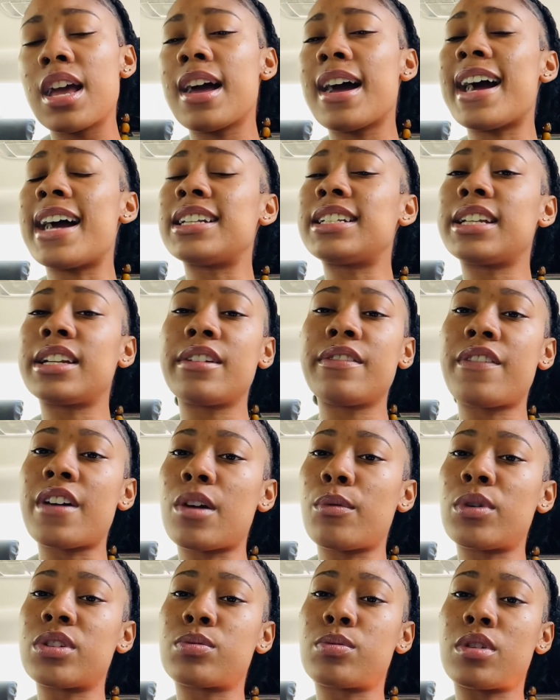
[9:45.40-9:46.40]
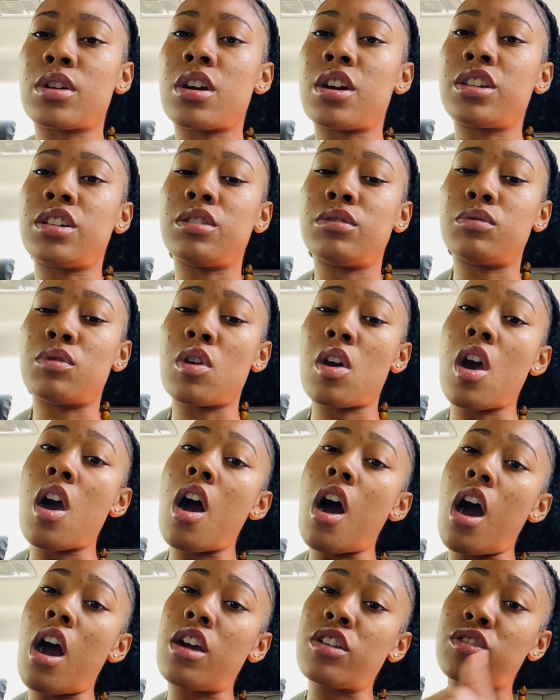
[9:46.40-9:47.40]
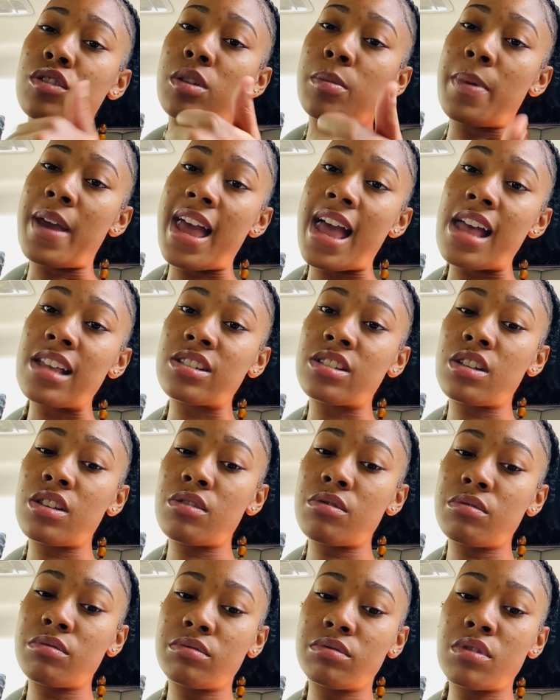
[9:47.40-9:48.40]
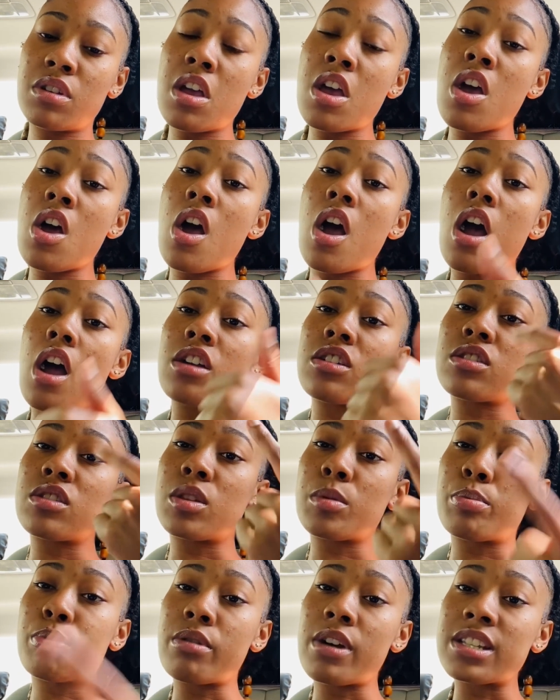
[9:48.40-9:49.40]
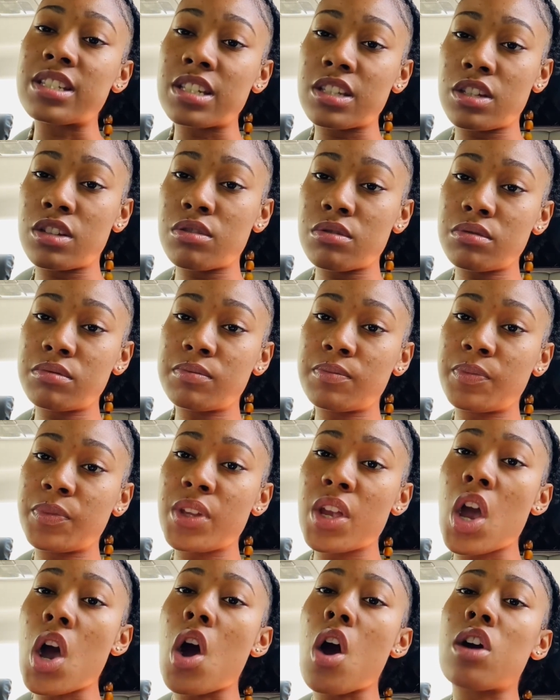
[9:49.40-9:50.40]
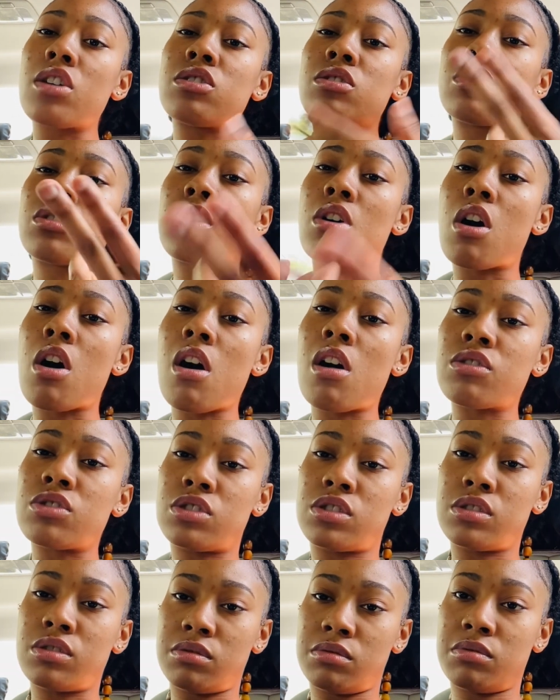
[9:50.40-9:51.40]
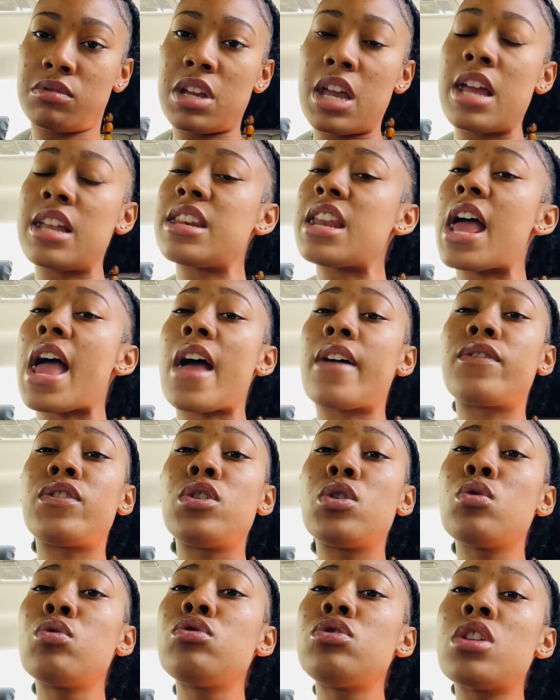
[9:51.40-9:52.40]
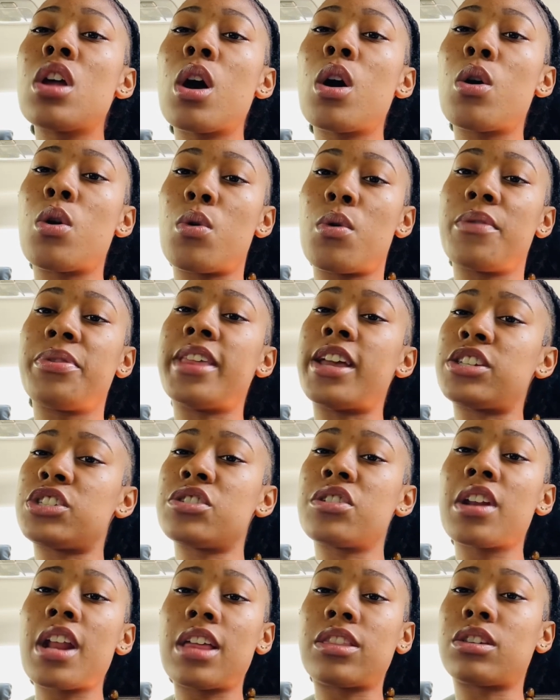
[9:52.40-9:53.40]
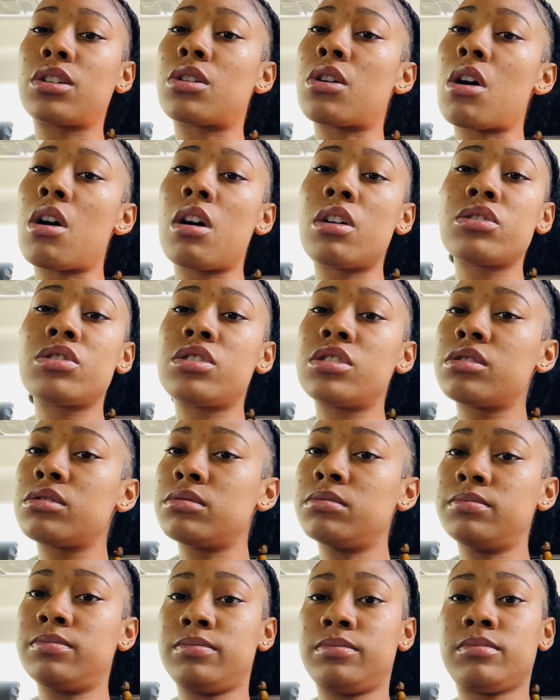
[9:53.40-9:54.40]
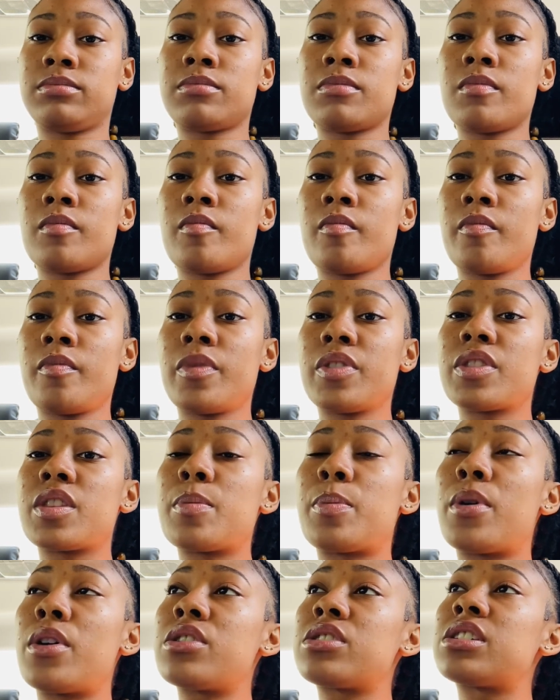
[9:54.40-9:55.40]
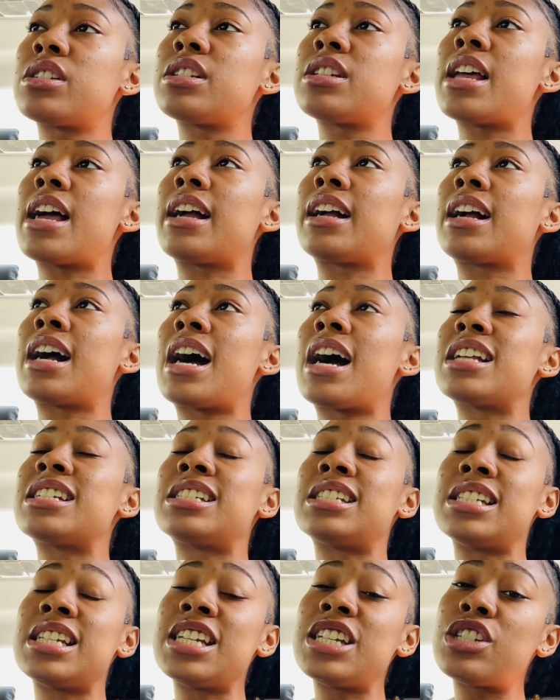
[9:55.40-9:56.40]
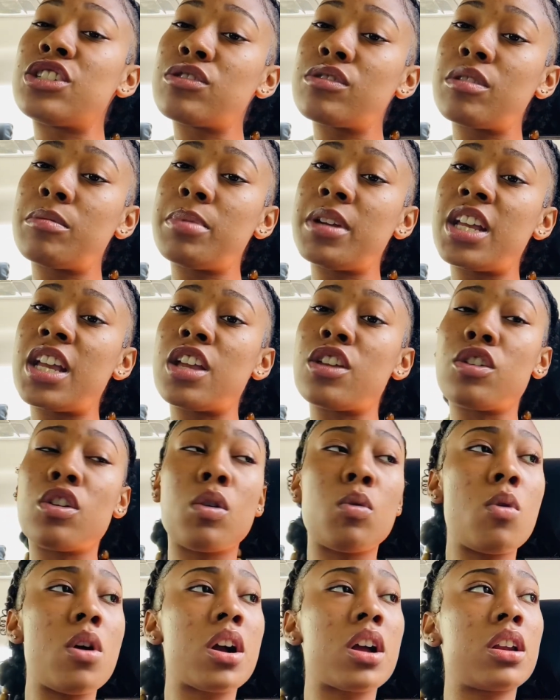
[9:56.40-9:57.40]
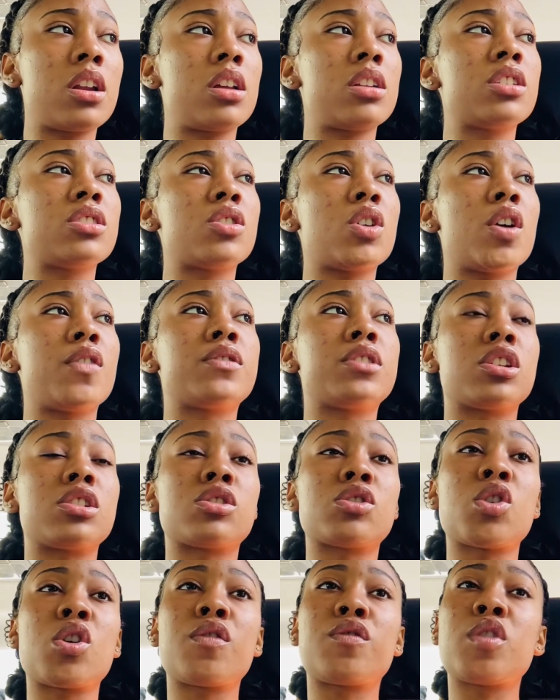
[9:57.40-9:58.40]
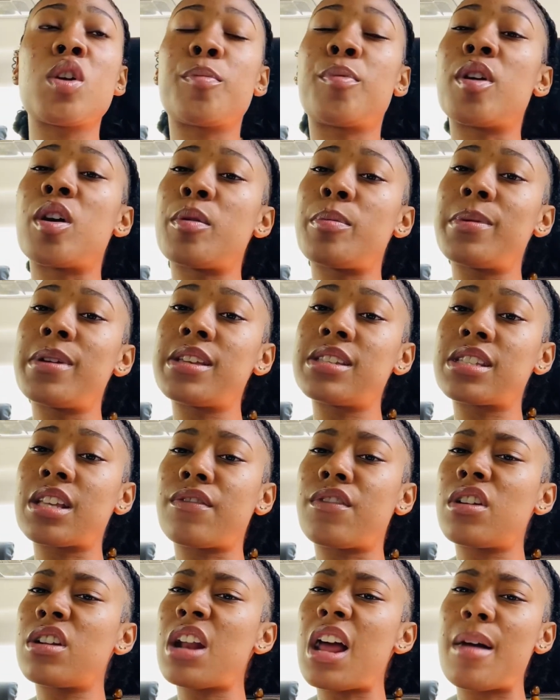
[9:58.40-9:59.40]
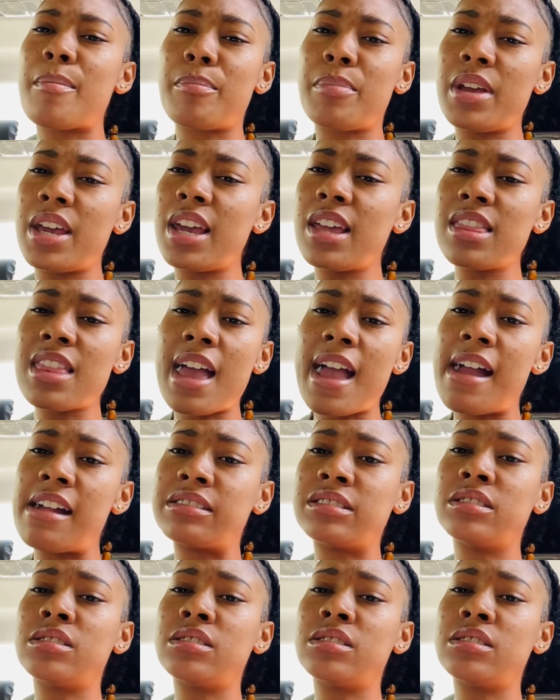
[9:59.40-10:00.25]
Identify which one are you. Are you the past you? Are you the present you? Are you the called you? Now, if you know that you're not the called you, the person that God needs you to be, and you're walking on this earth to serve your purpose, if you're not being that,